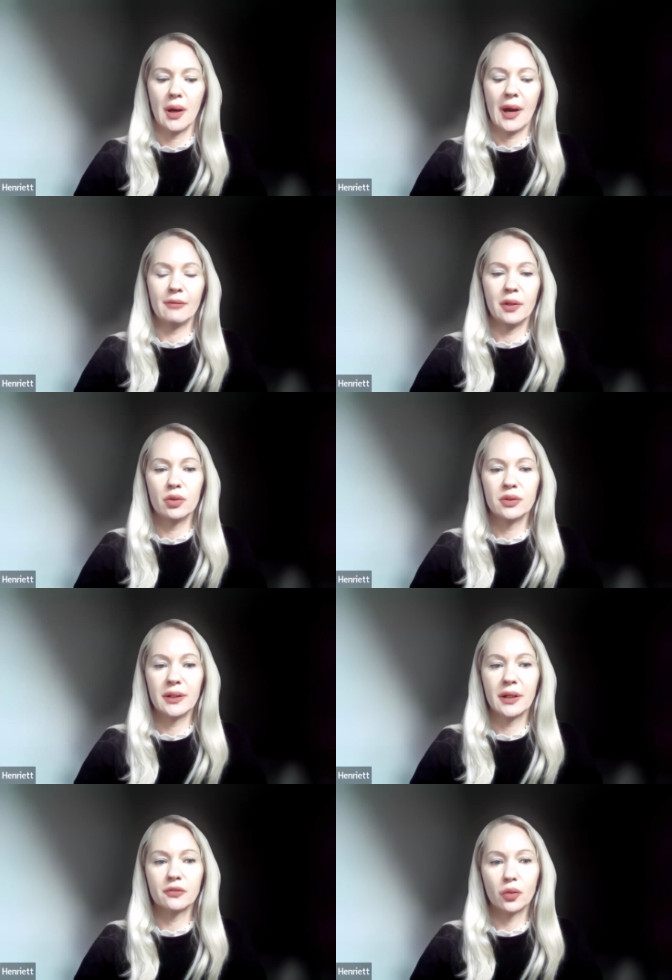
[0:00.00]
I've been
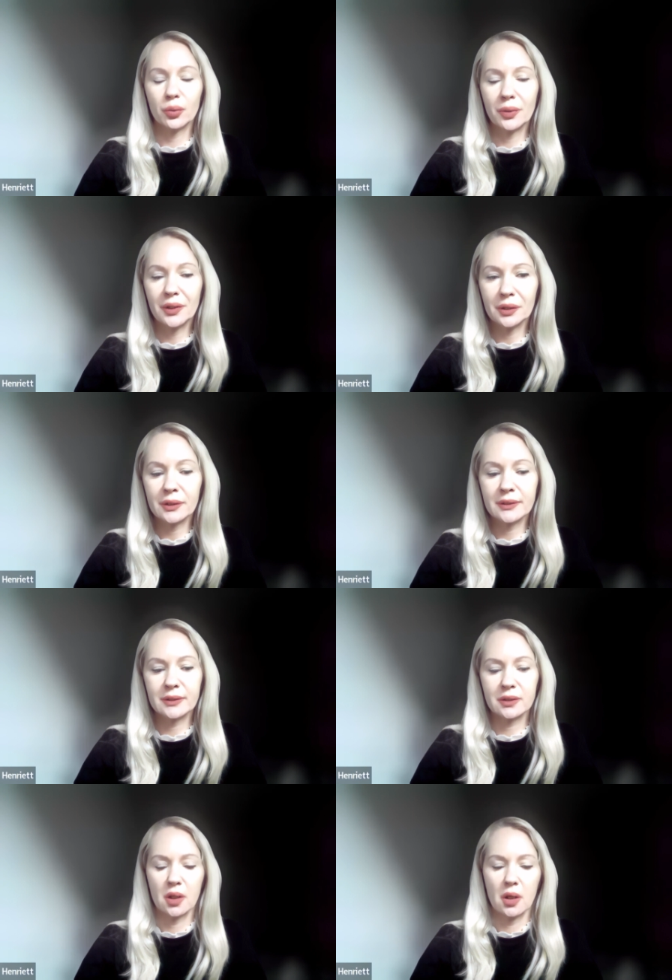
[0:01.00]
using it for
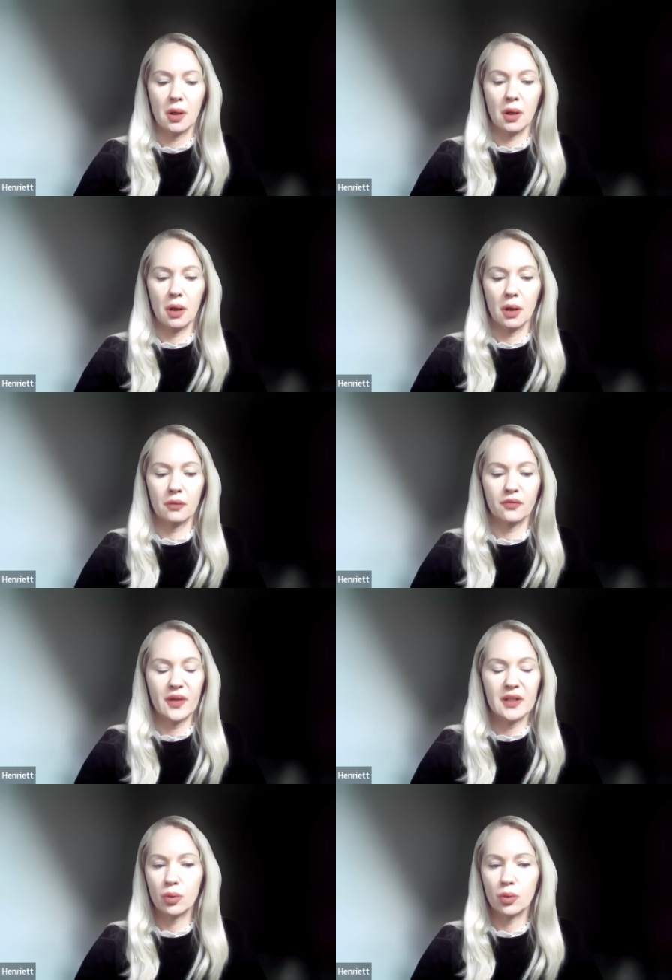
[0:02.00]
Reels, uh,
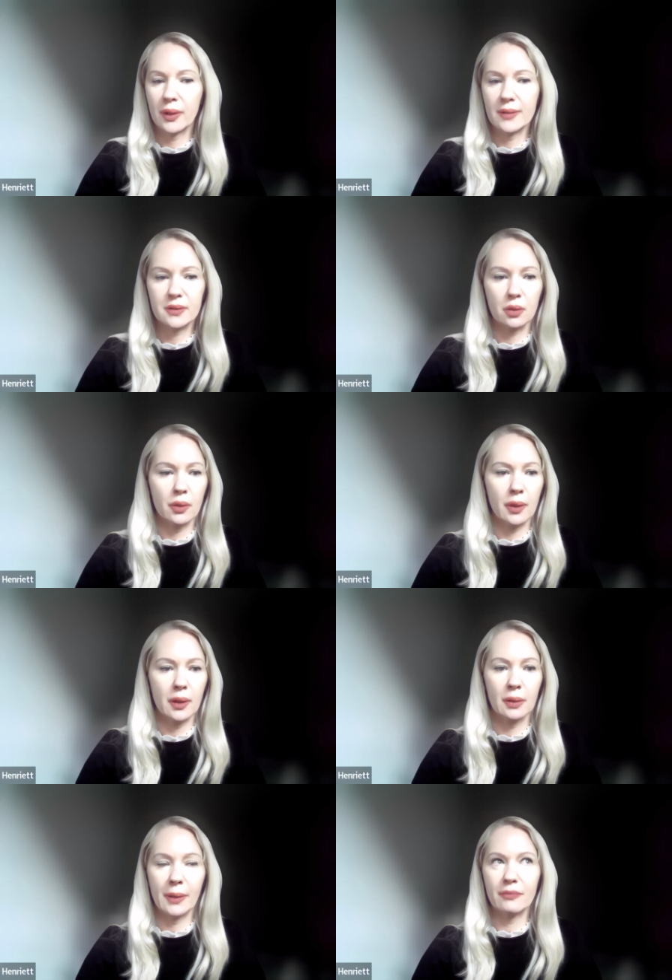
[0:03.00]
Facebook,
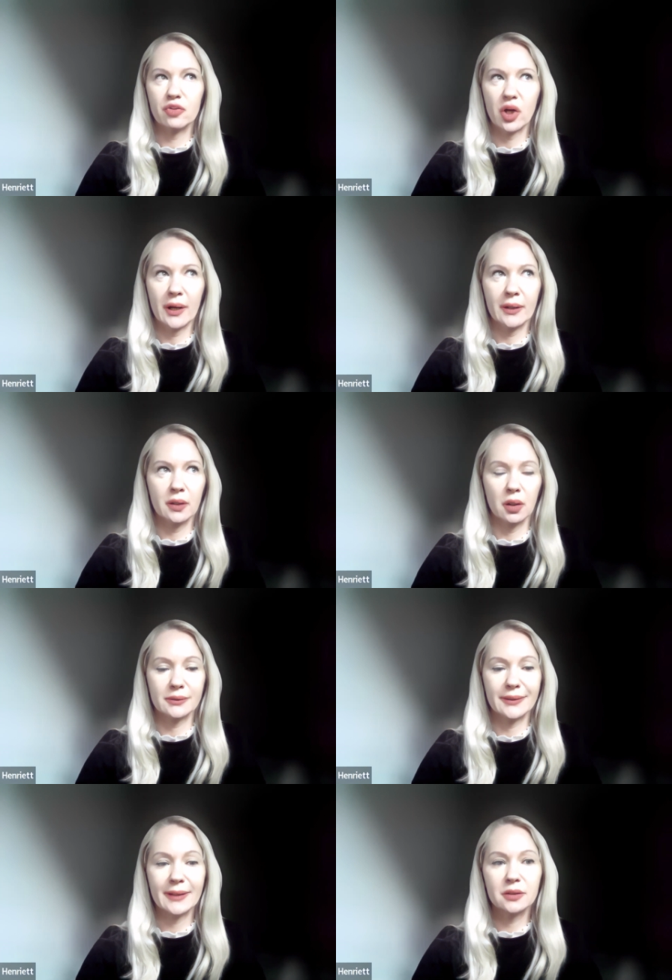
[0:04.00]
Instagram. I've tried uh,
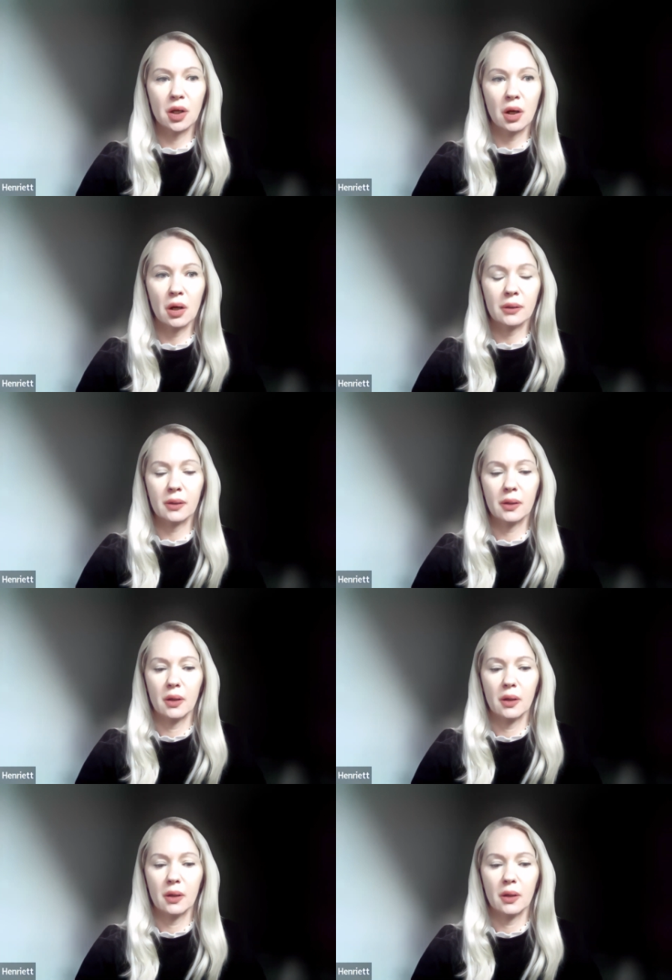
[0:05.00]
TikTok.